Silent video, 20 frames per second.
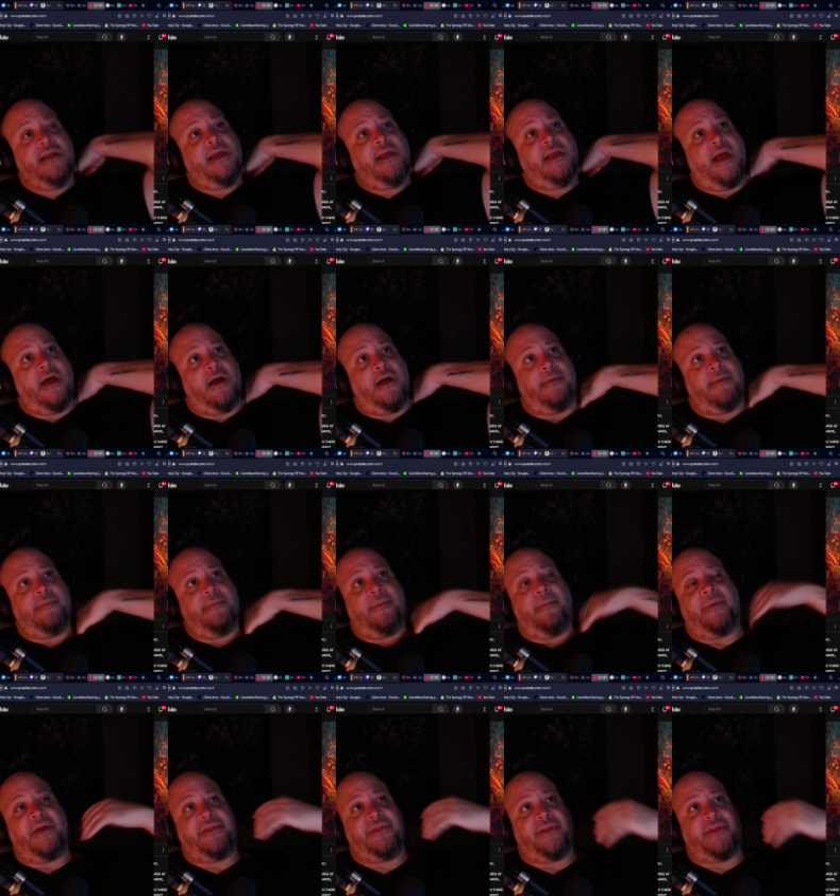
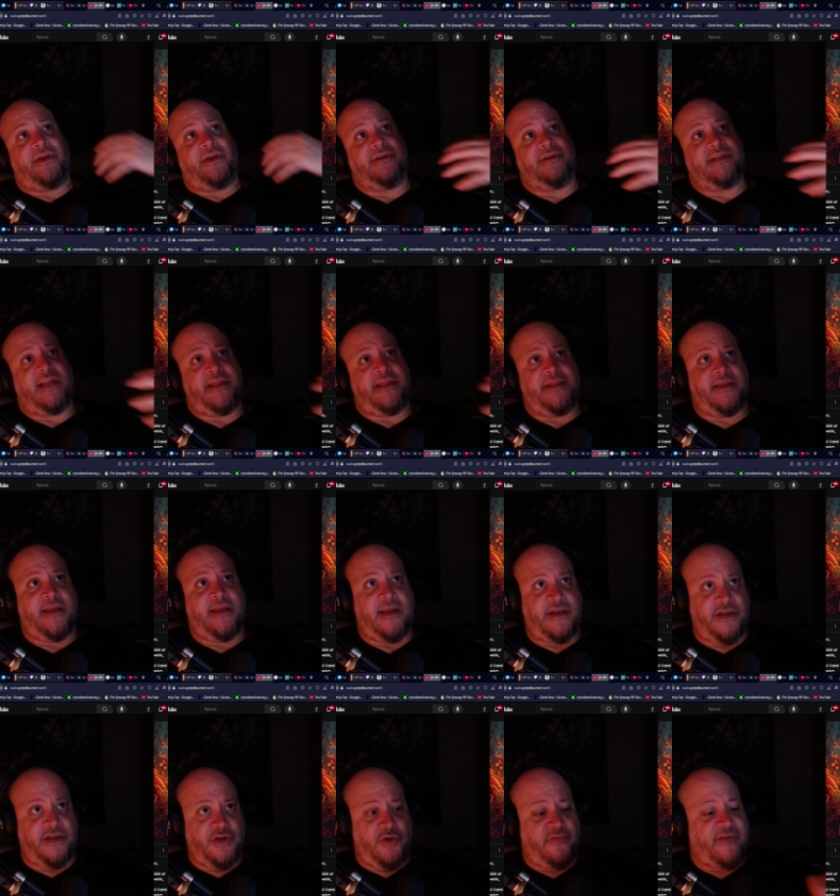But
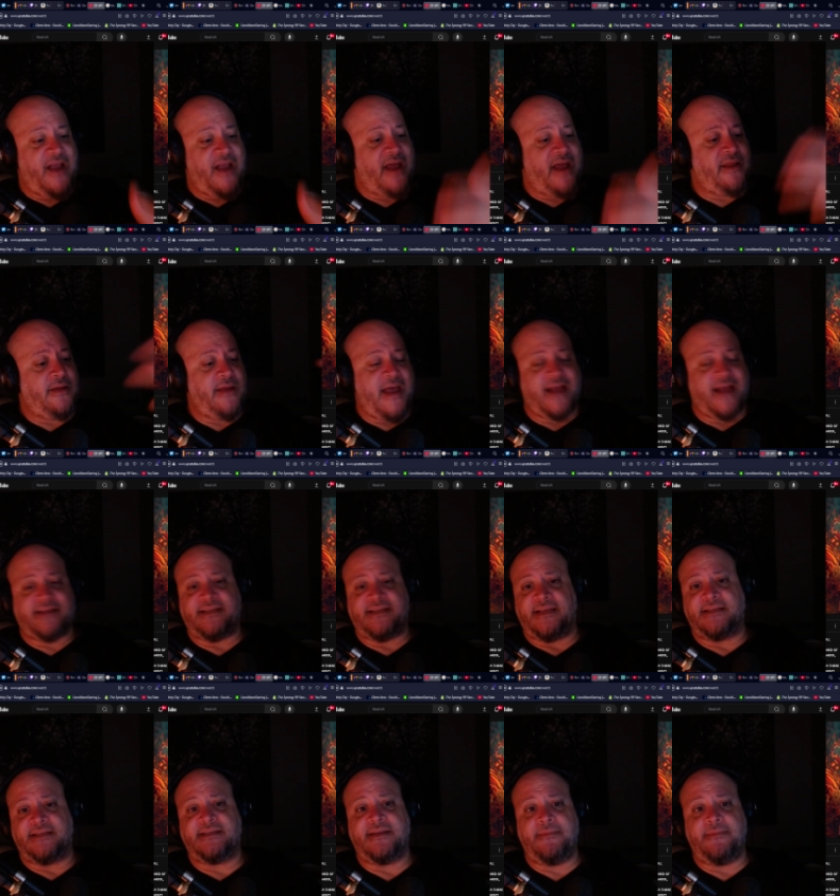and you've got to
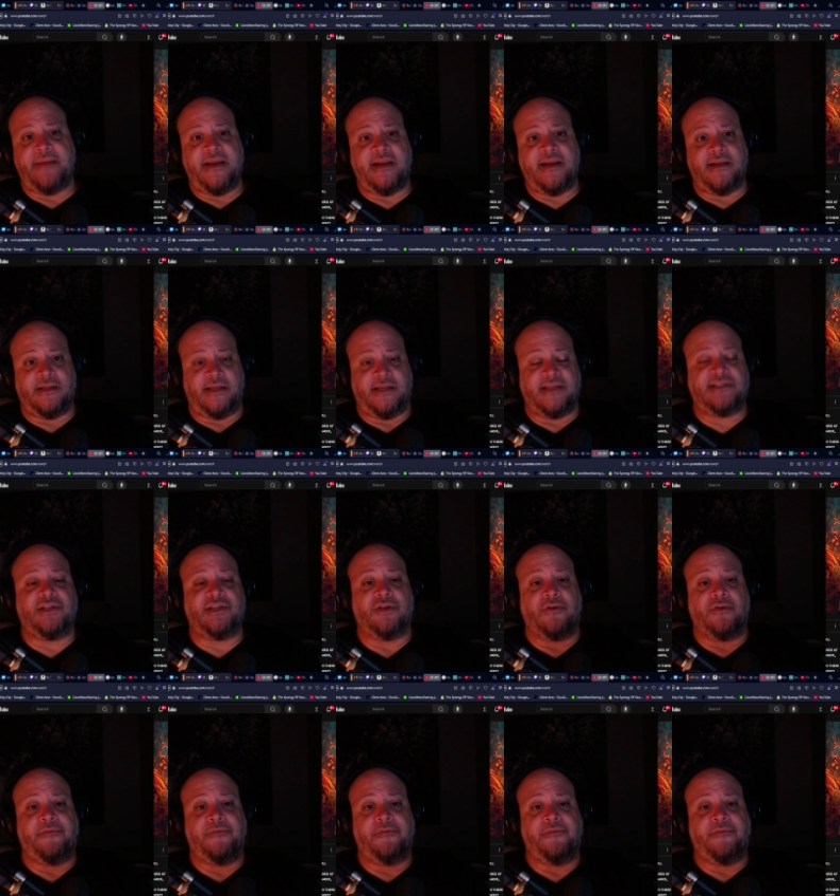access immediately to